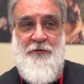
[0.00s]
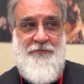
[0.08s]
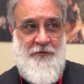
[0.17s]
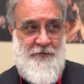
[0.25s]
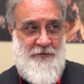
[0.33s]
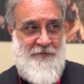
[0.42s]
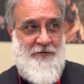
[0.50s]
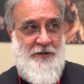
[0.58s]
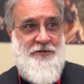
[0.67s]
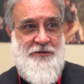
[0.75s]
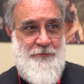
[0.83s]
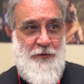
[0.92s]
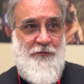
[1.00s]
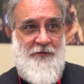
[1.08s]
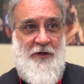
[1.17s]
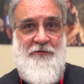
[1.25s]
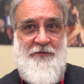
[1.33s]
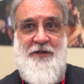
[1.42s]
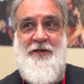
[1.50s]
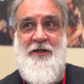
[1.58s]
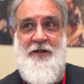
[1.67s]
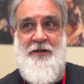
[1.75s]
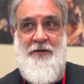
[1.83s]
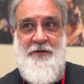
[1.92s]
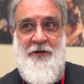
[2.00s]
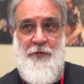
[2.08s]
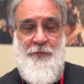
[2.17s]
for David Lynch's Blue Velvet, there